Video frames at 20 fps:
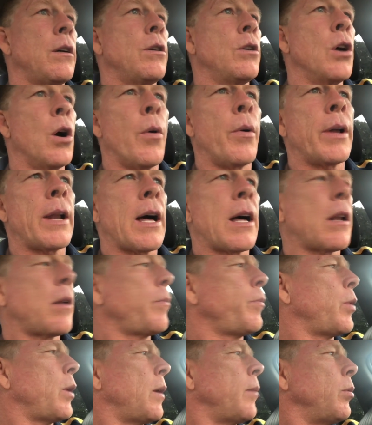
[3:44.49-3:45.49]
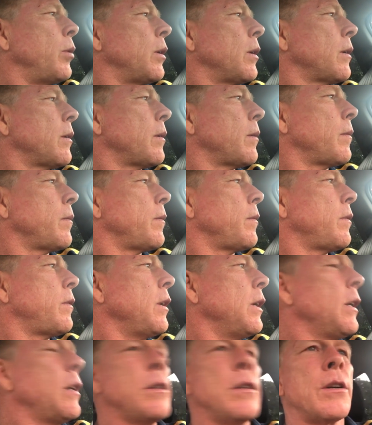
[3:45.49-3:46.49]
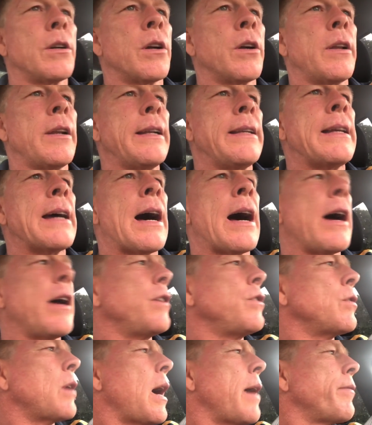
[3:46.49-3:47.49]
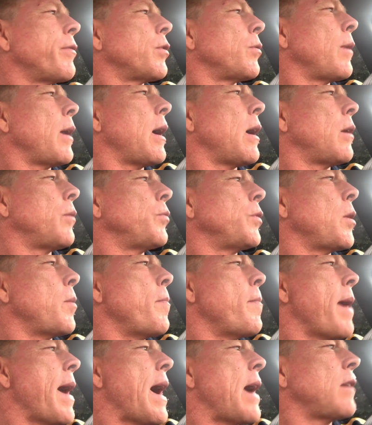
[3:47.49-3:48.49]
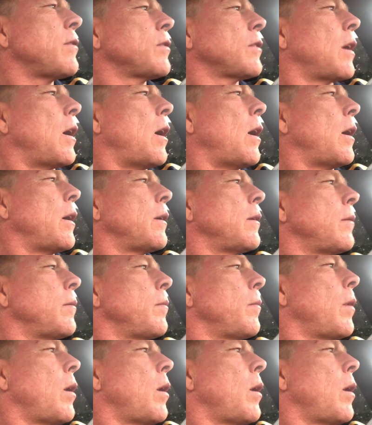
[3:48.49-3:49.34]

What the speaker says: going out in public, thinking they're going to die, driving around with a mask on,